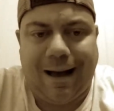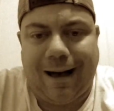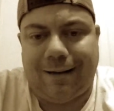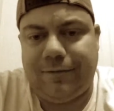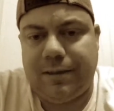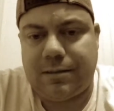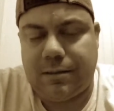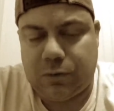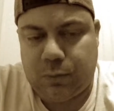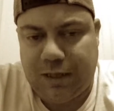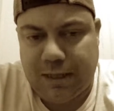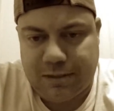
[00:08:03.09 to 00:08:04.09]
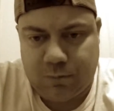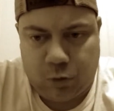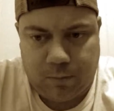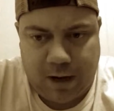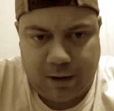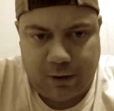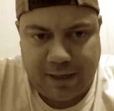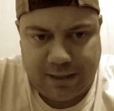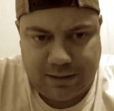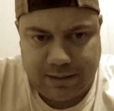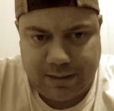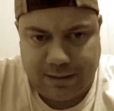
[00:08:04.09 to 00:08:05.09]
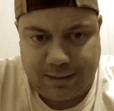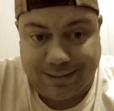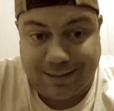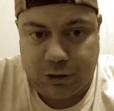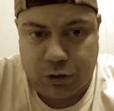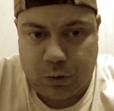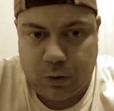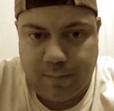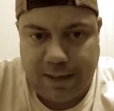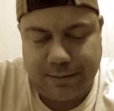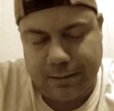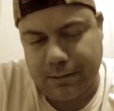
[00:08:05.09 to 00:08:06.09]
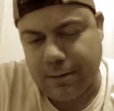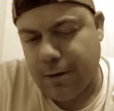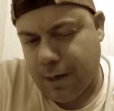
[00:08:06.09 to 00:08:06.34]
Obviously, as we get to more modern day statistics like stolen bases,